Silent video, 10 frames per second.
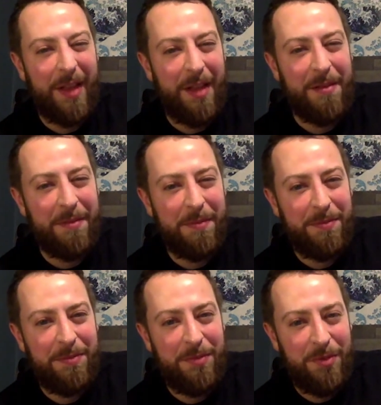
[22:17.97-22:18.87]
I'll
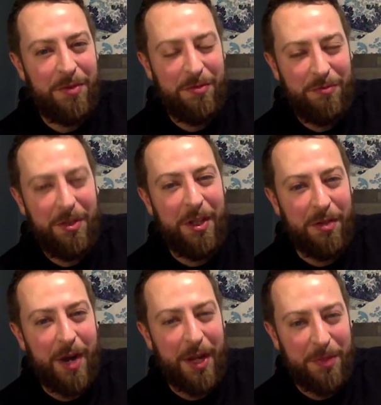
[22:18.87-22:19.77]
really
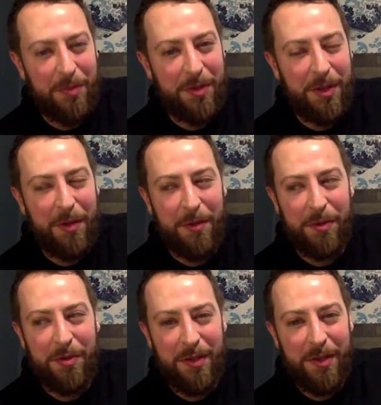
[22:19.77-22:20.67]
grasp what they were